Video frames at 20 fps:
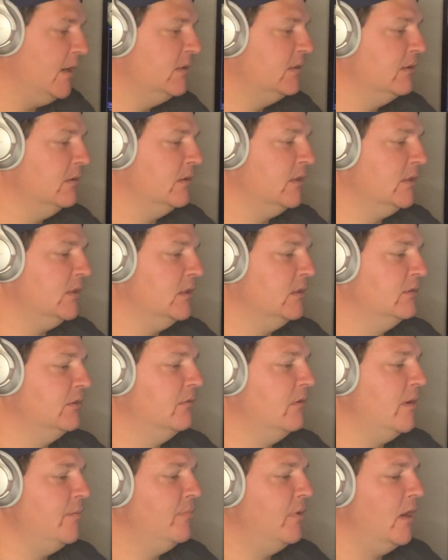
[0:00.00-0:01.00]
I still think that's a
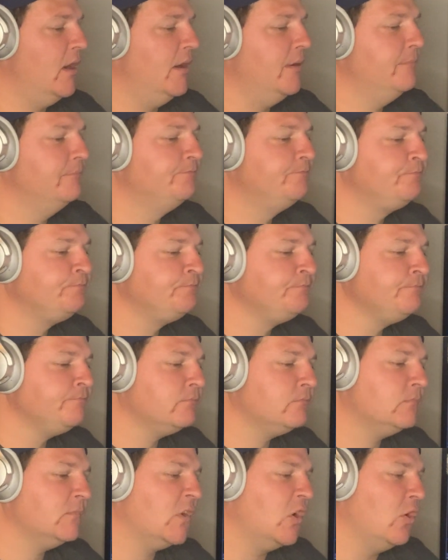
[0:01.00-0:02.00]
great buy.
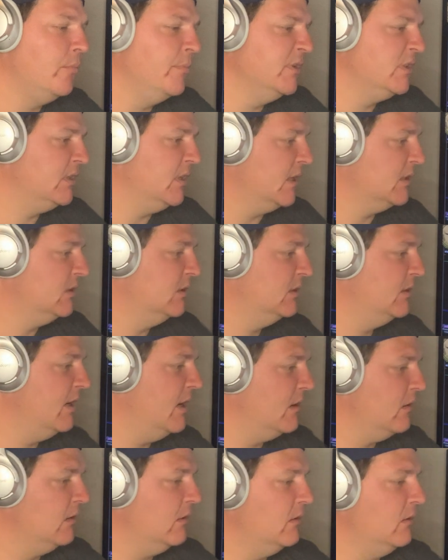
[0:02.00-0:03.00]
Goldman Sachs is
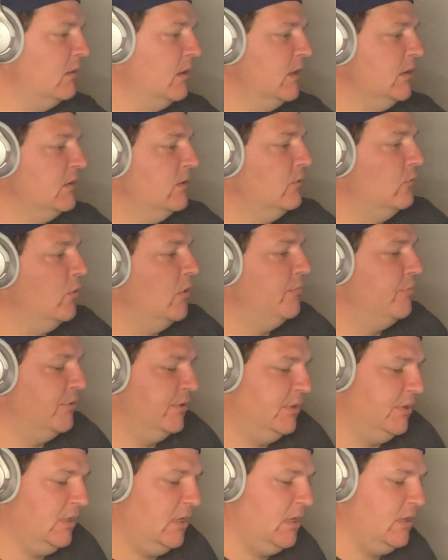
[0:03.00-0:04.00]
down a little less than
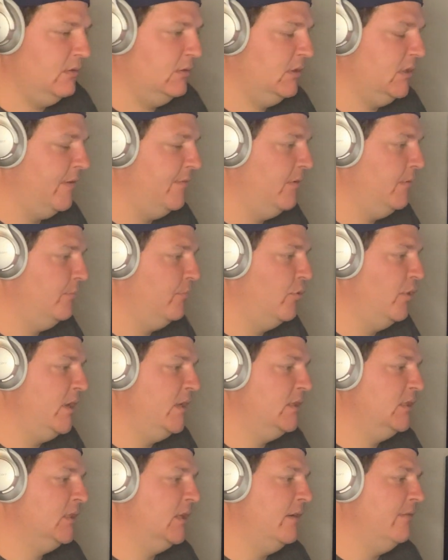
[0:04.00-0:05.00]
1%,
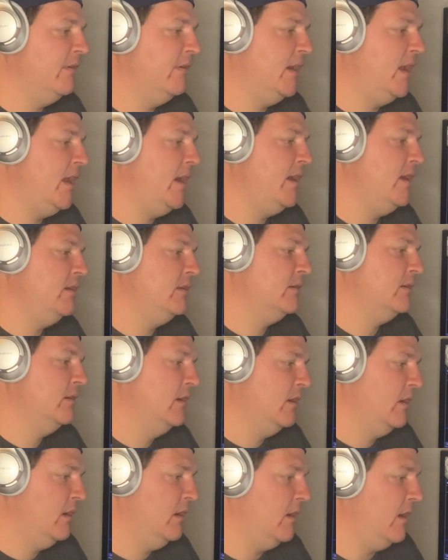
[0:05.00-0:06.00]
7.78.
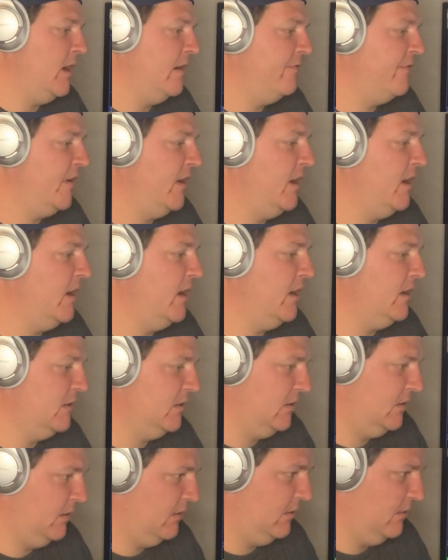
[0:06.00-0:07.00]

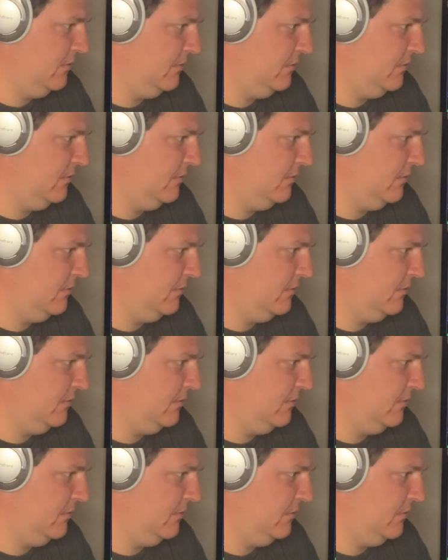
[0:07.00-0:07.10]
FAS.